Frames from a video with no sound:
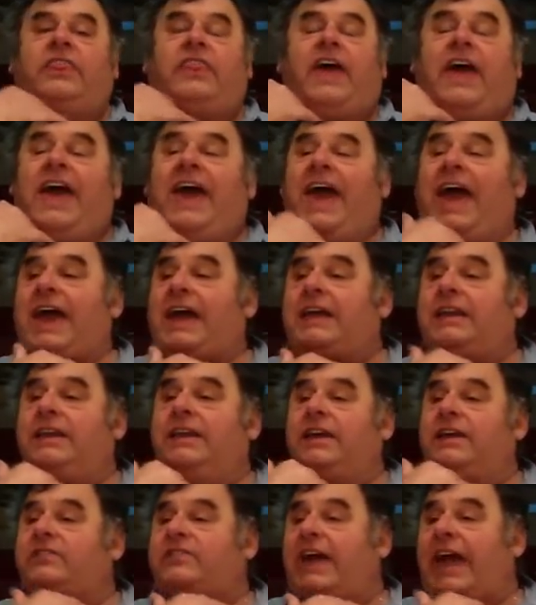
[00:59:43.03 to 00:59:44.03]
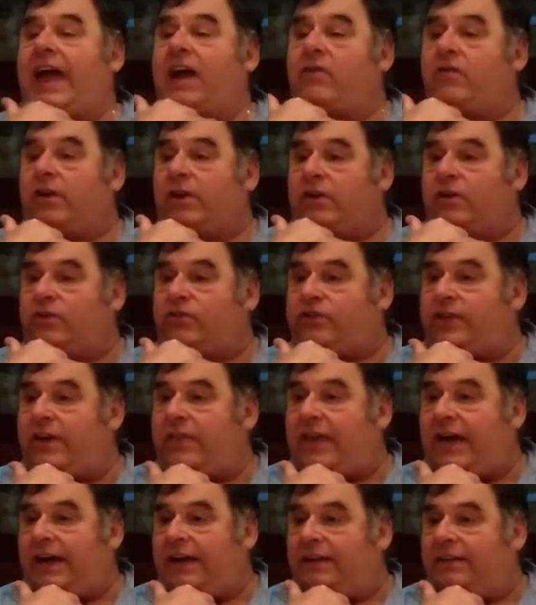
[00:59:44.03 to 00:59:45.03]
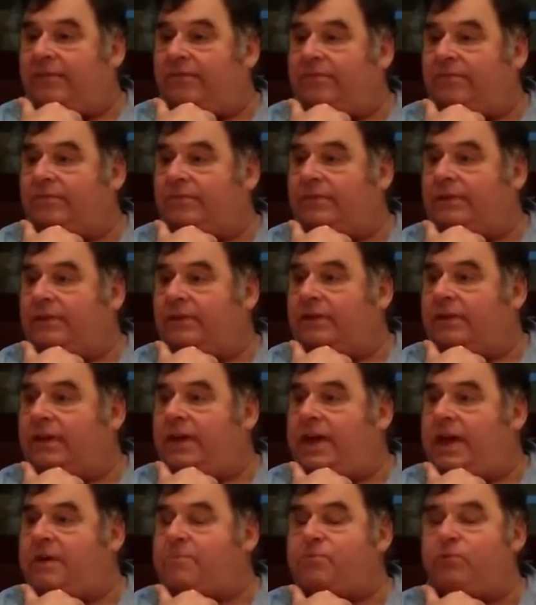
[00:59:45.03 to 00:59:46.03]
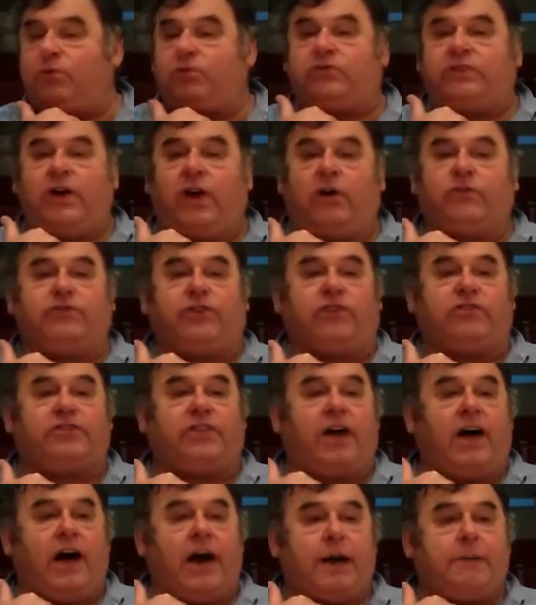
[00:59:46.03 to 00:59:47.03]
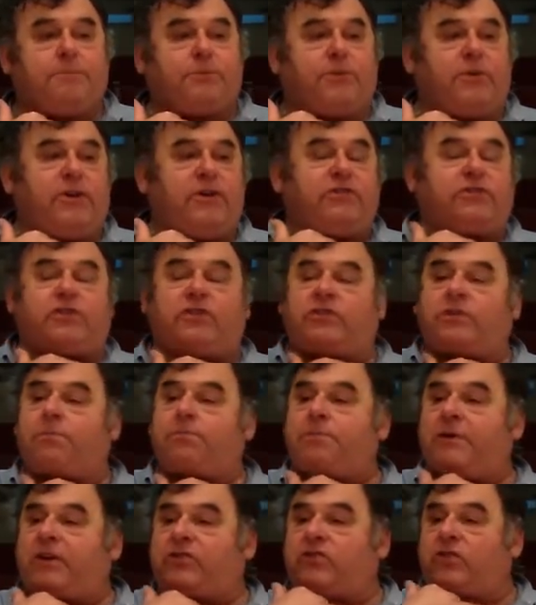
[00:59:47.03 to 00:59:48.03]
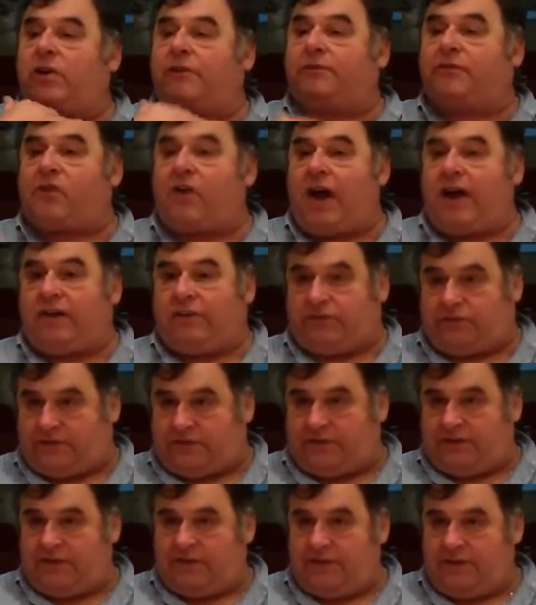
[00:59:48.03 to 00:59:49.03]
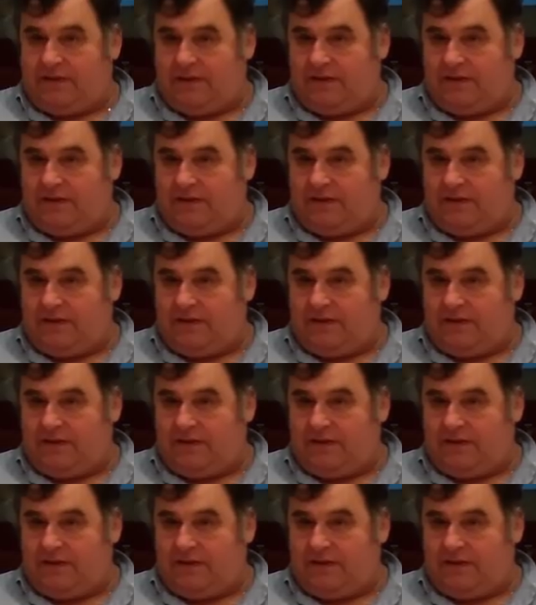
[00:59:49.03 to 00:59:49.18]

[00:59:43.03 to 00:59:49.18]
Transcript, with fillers: The head is Aaron. You see that? Hebrews tells us the high priest is a picture of Christ.